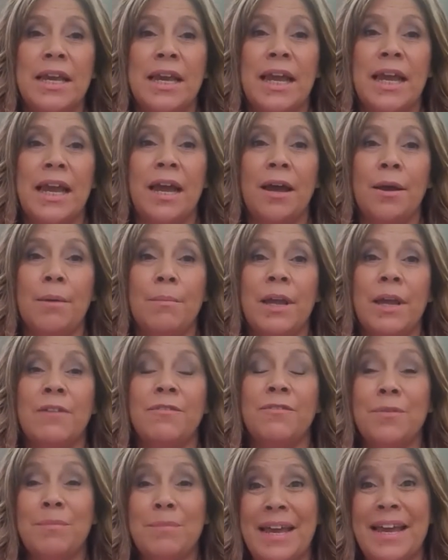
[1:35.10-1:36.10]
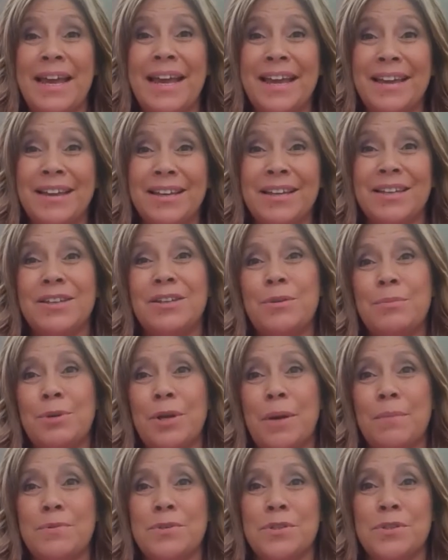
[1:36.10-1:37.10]
Um, and from that,
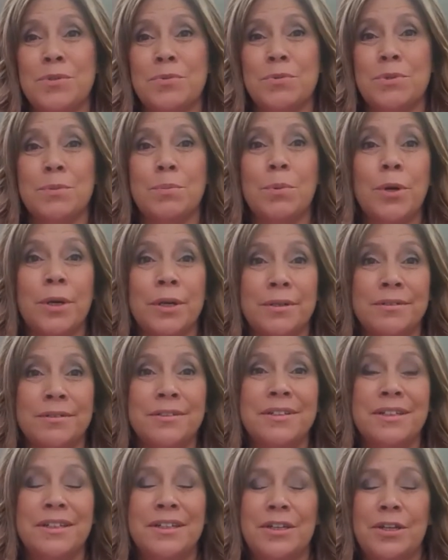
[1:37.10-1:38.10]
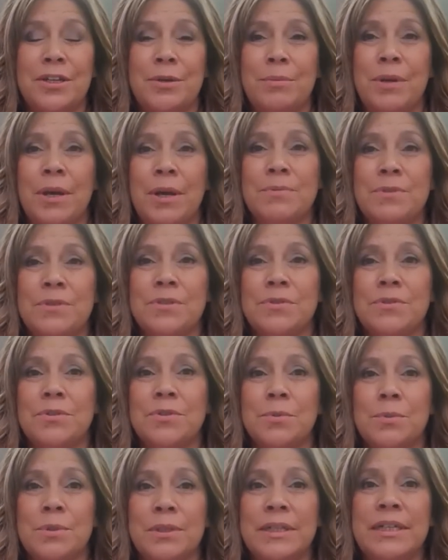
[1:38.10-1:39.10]
Human Options was born. Human Options
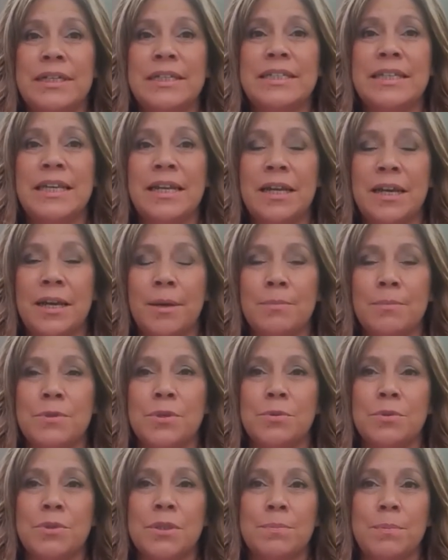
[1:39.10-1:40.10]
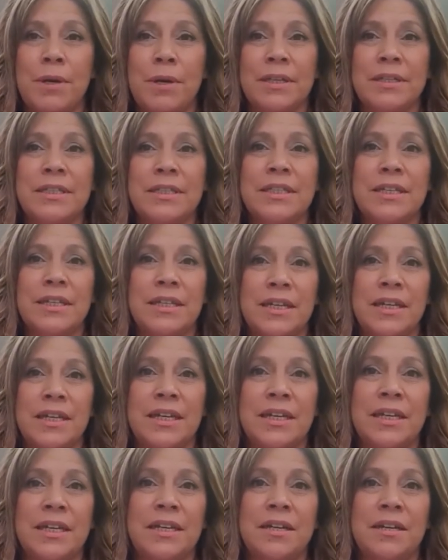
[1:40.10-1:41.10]
was really set up to respond to the
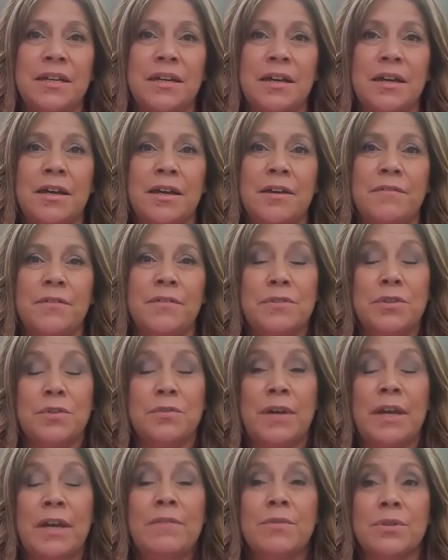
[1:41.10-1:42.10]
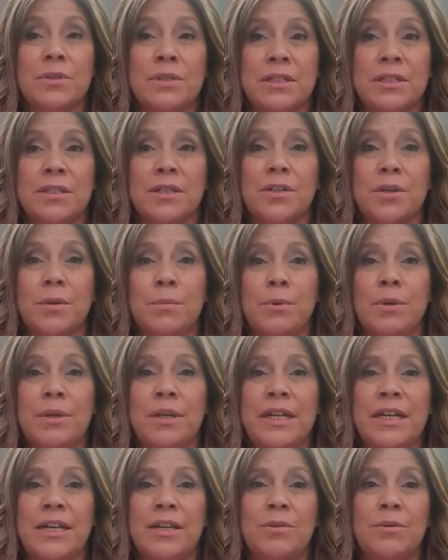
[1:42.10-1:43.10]
need uh, of survivors in the
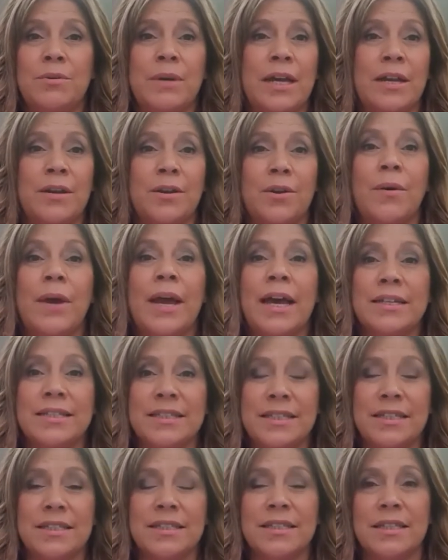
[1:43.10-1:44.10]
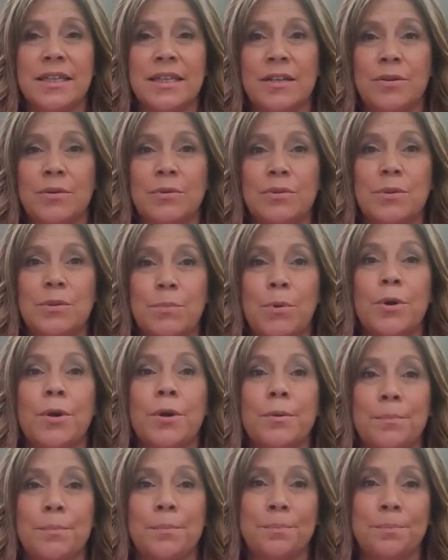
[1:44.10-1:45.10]
community who had no access and no support.